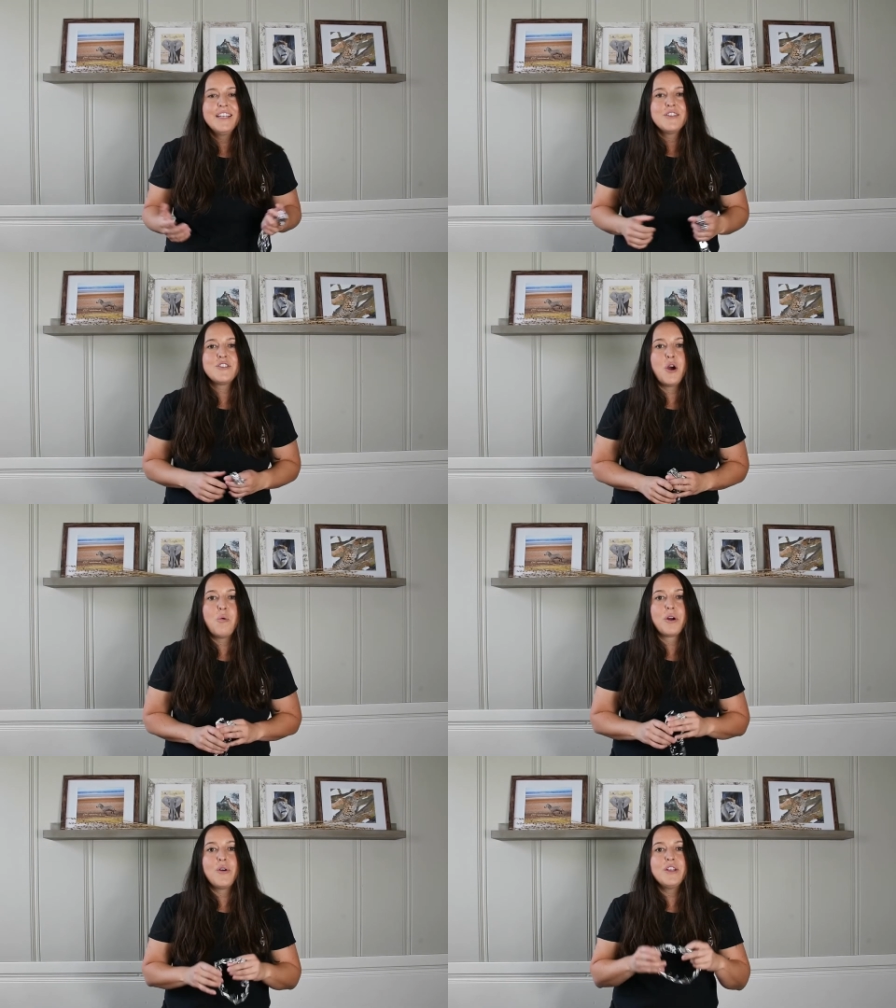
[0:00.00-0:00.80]
So
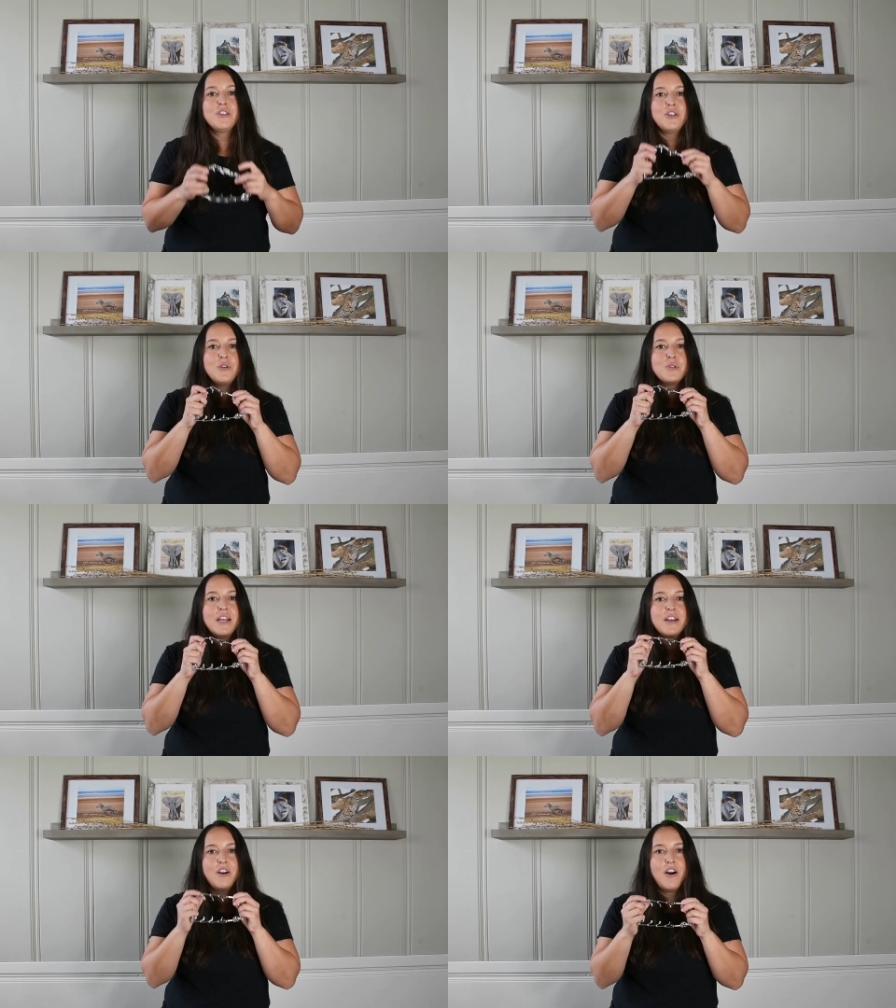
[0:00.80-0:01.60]
we're going to use
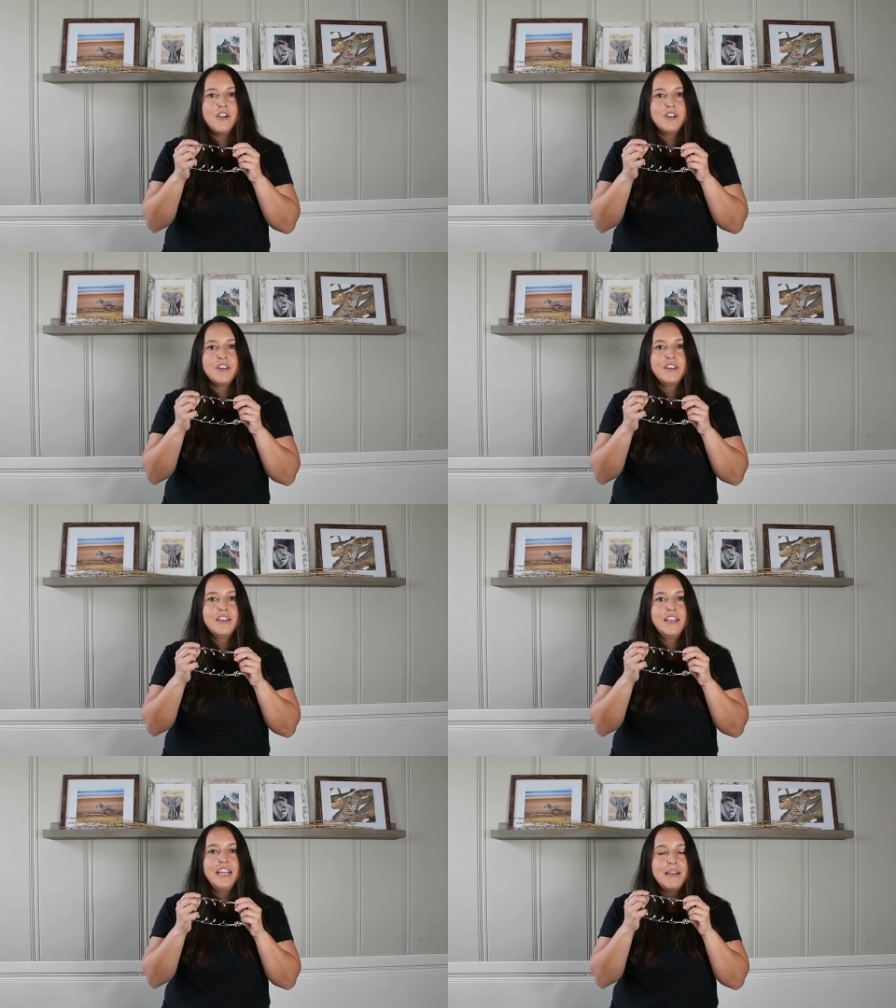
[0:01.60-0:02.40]
a collar,
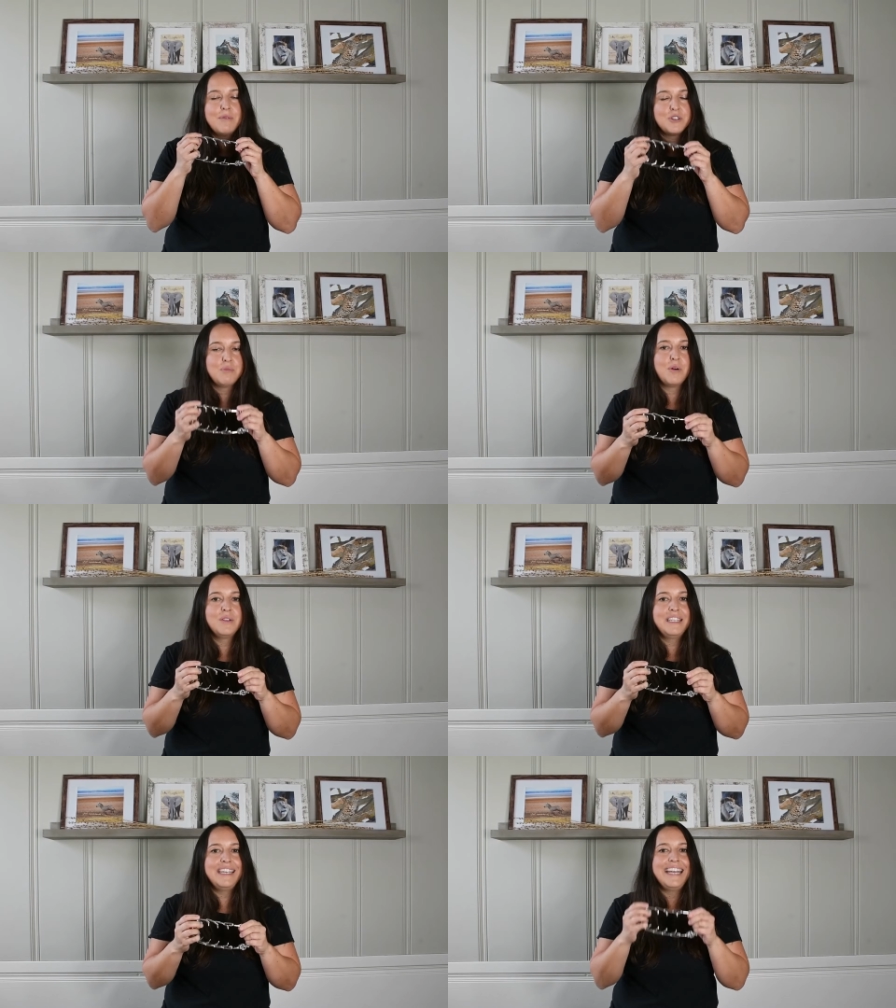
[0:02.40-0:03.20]
and most
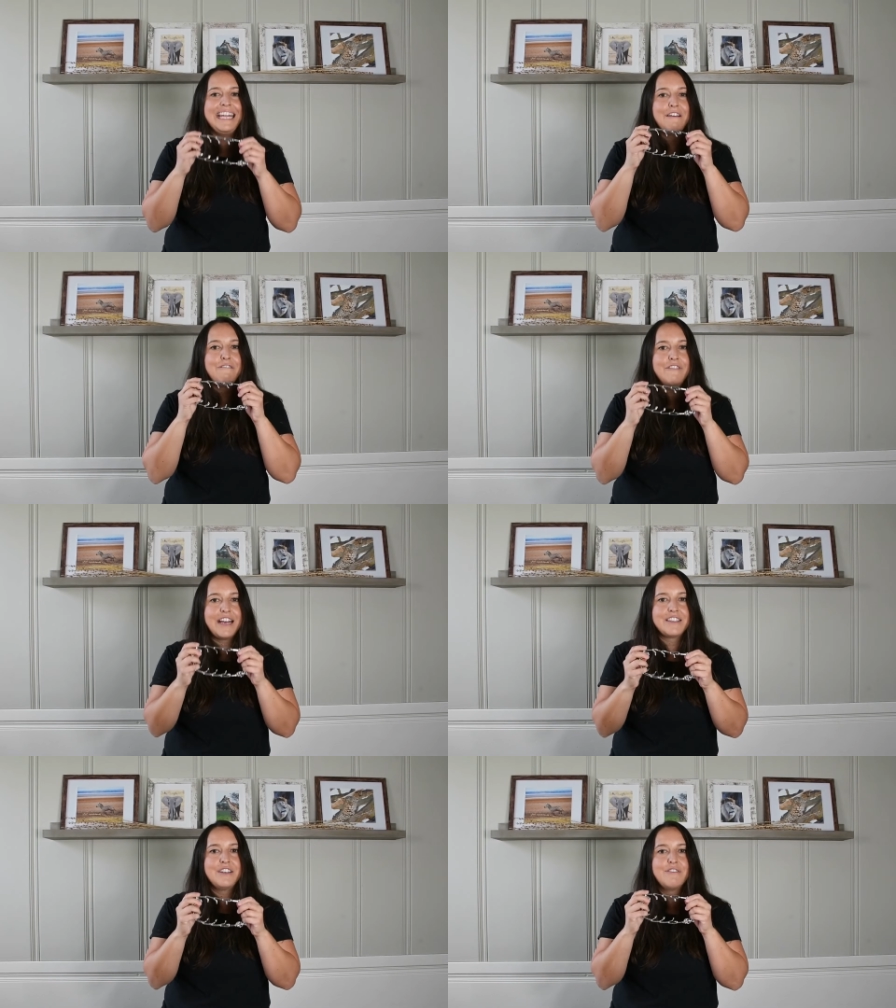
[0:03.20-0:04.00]
importantly, an
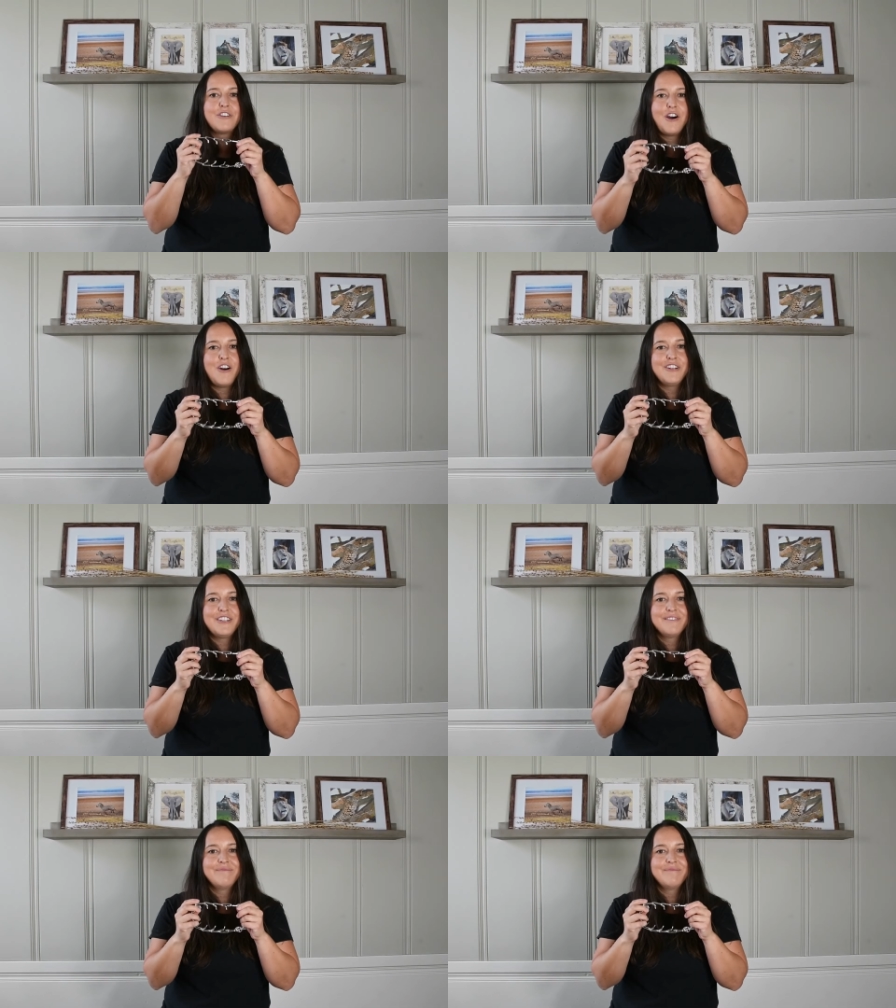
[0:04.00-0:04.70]
effective collar.